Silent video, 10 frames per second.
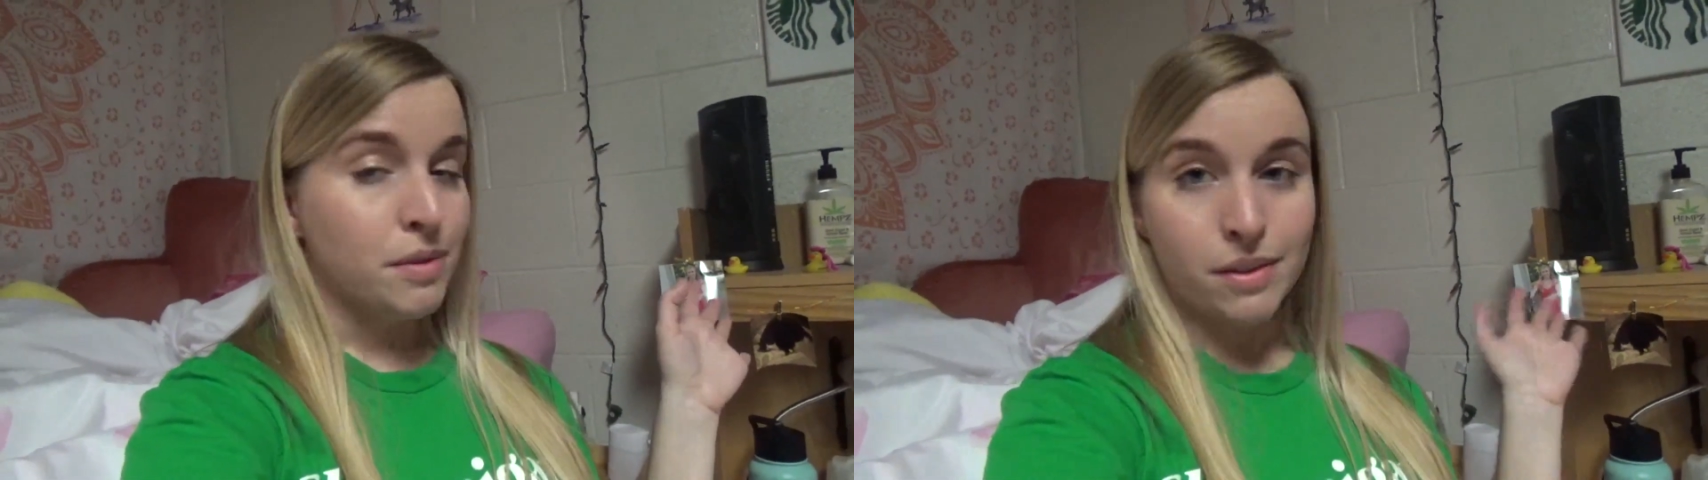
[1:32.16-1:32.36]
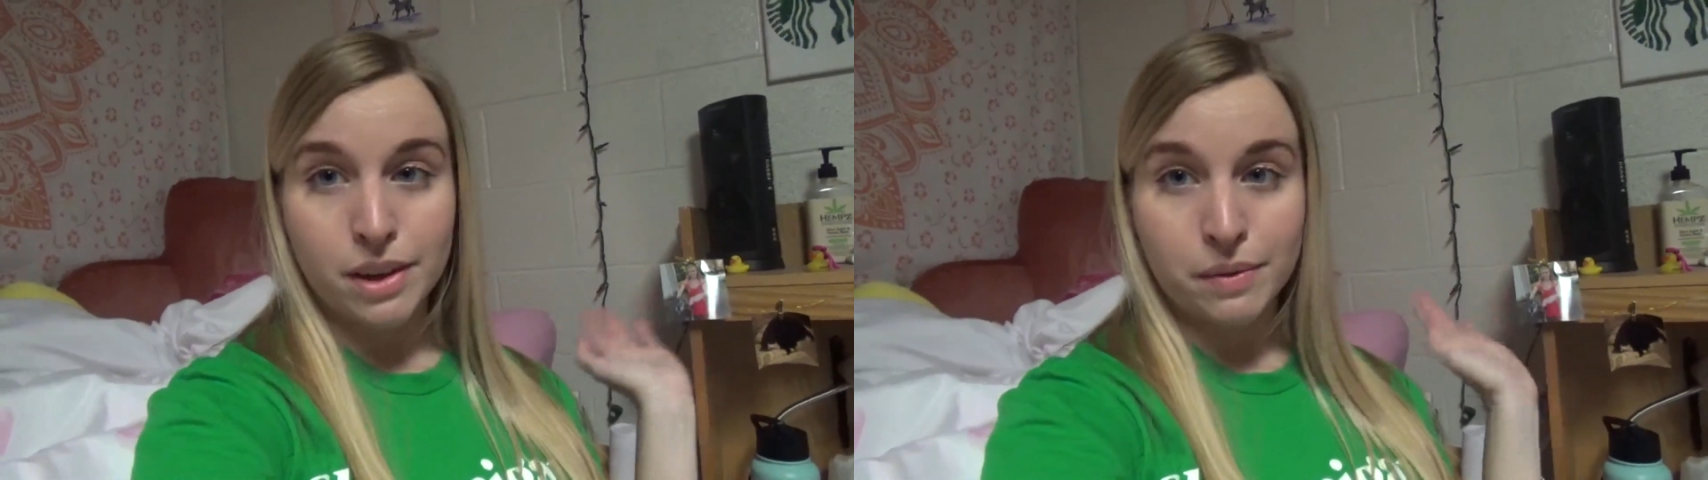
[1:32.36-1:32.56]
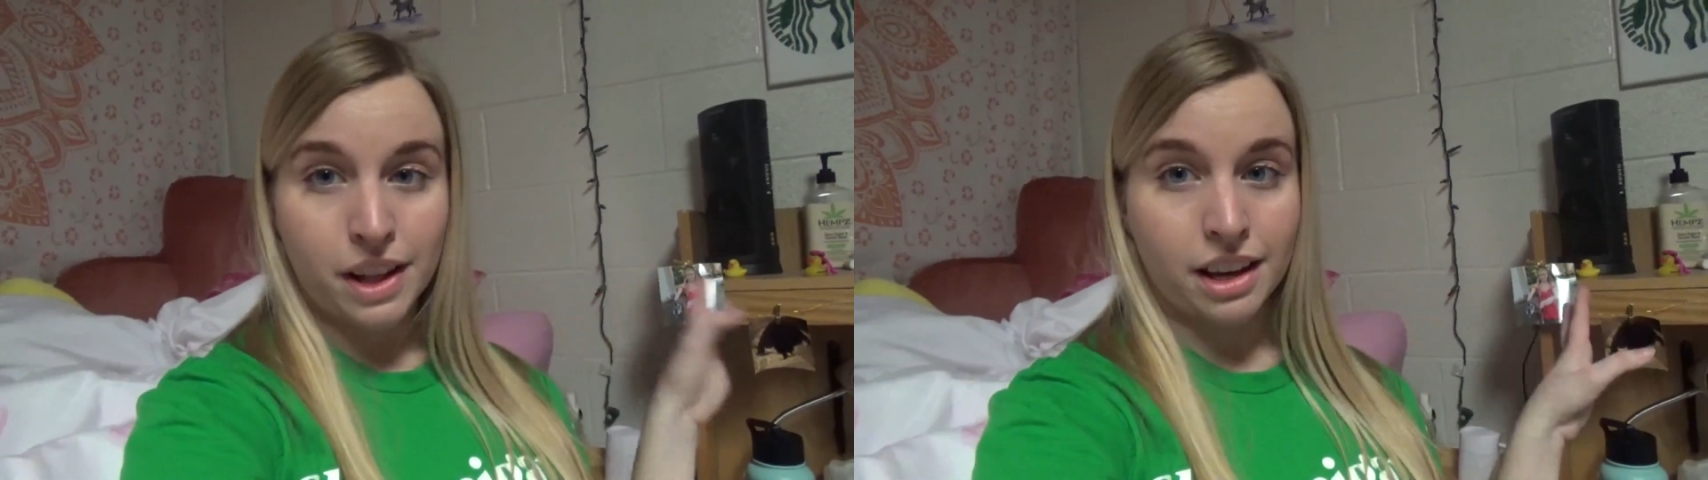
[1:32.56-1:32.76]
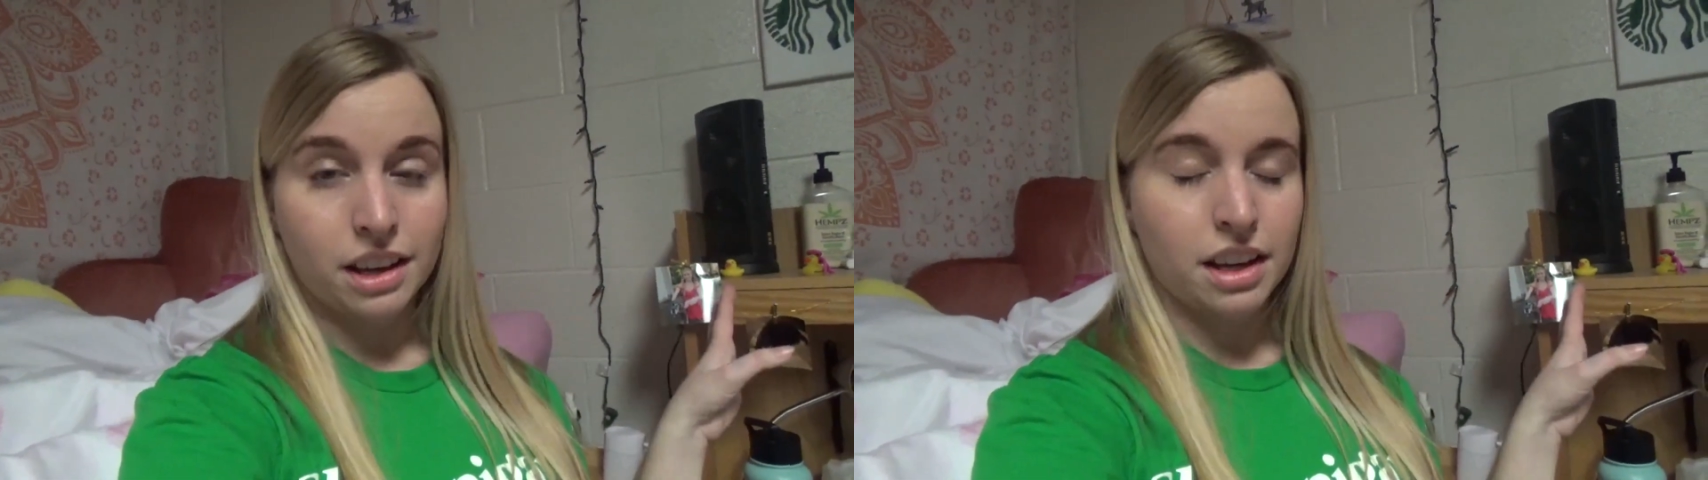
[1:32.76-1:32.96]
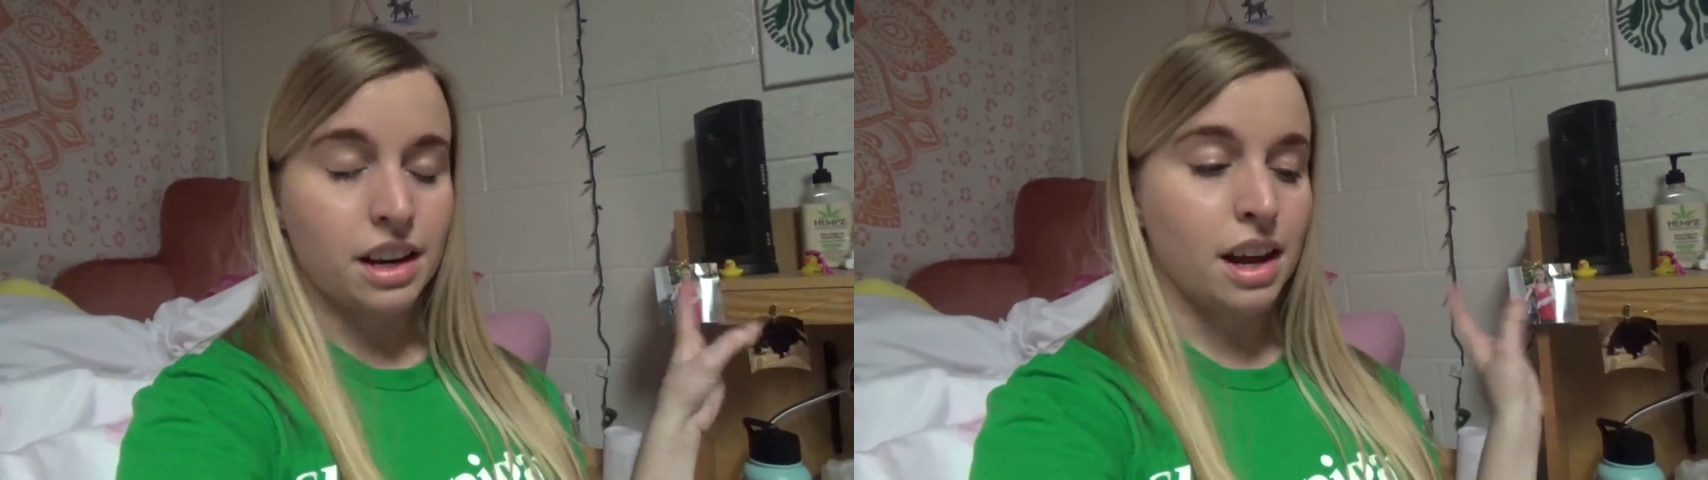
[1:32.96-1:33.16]
maybe a
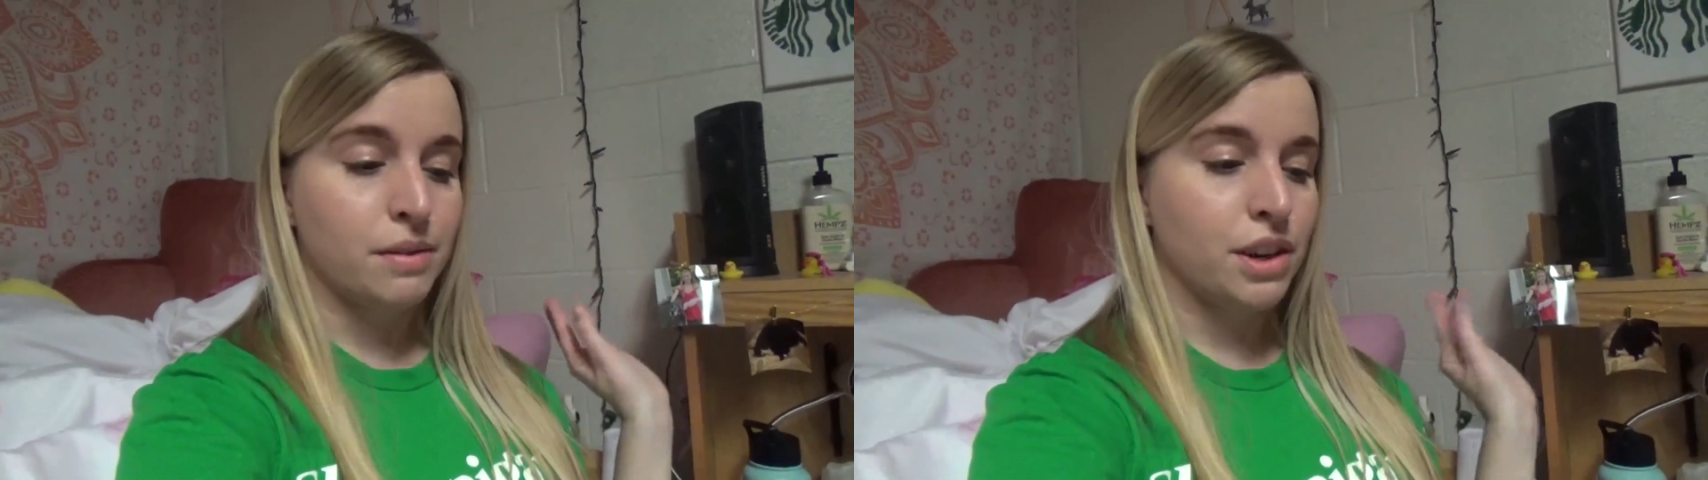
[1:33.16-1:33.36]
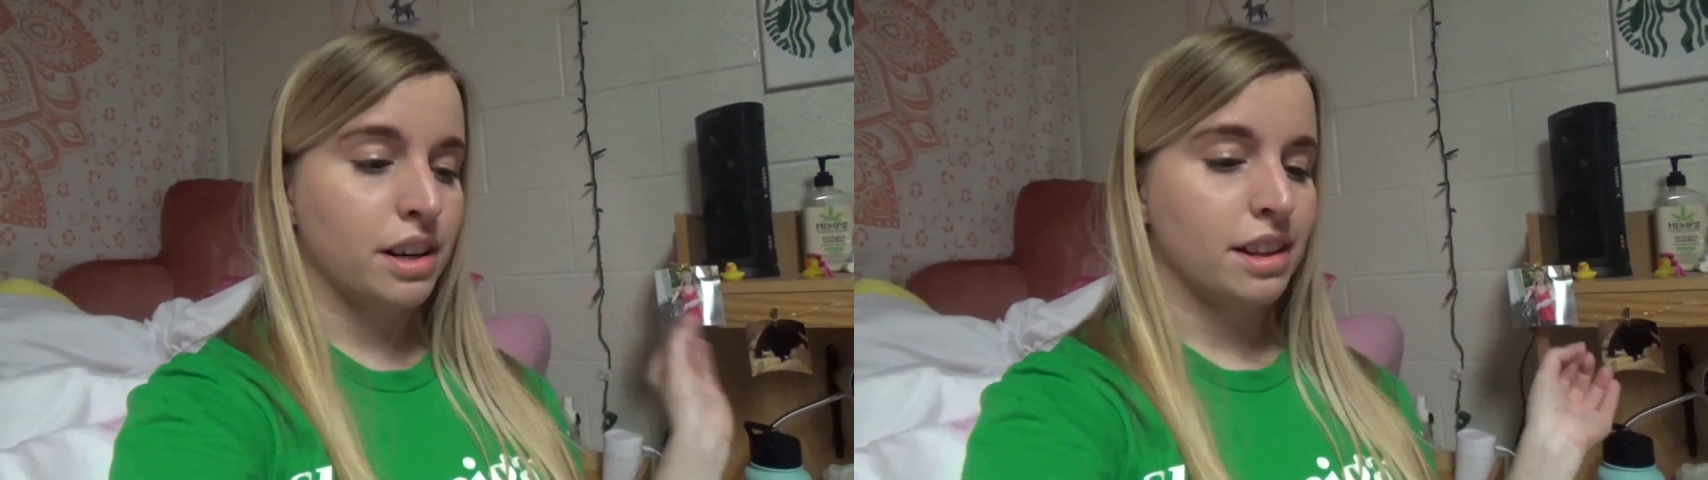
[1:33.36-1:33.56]
blanket. I'm trying